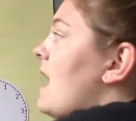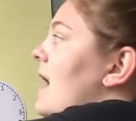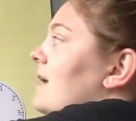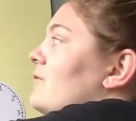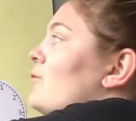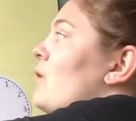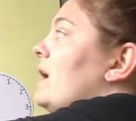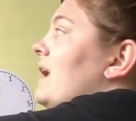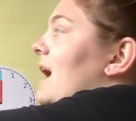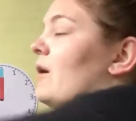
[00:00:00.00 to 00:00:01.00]
I have
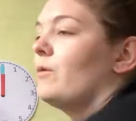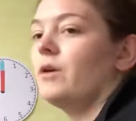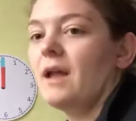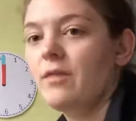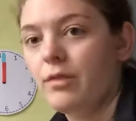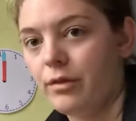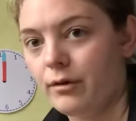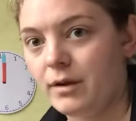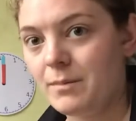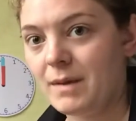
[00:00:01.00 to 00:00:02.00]
1 hour and
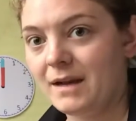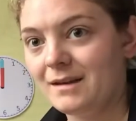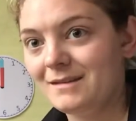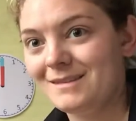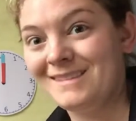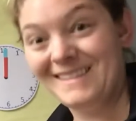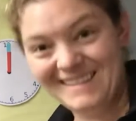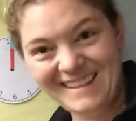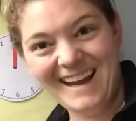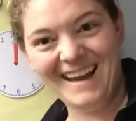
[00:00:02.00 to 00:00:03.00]
30 minutes.
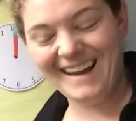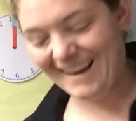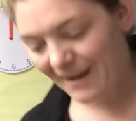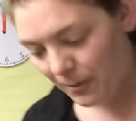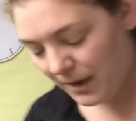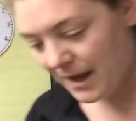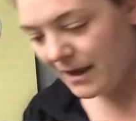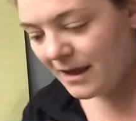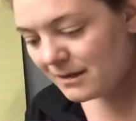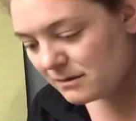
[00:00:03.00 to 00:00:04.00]
Yay!
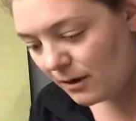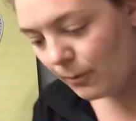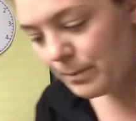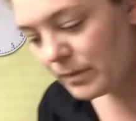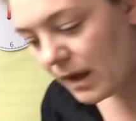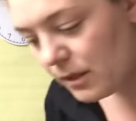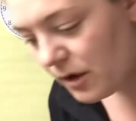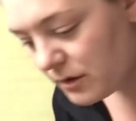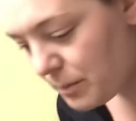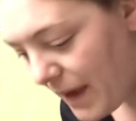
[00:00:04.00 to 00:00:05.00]
Okay, so look